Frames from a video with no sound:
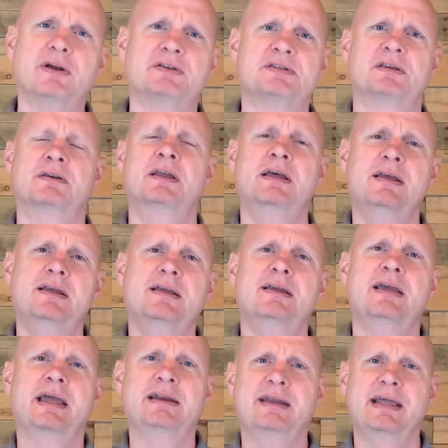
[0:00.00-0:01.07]
us
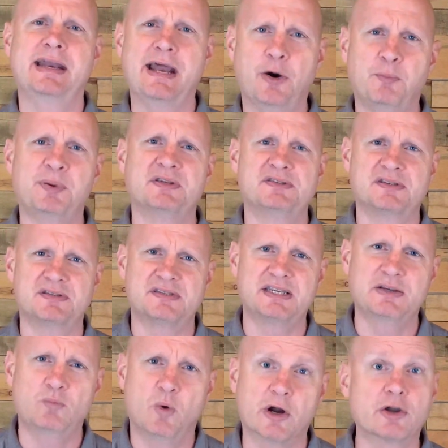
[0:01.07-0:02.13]
and help us to
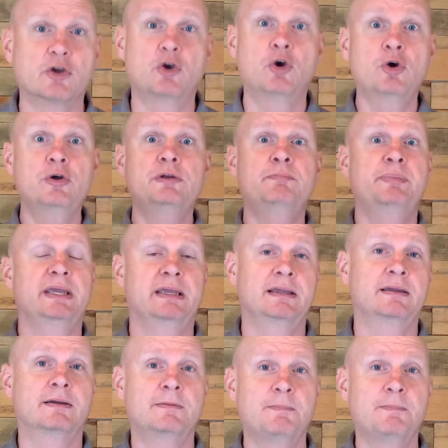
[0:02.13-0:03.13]
see what could be.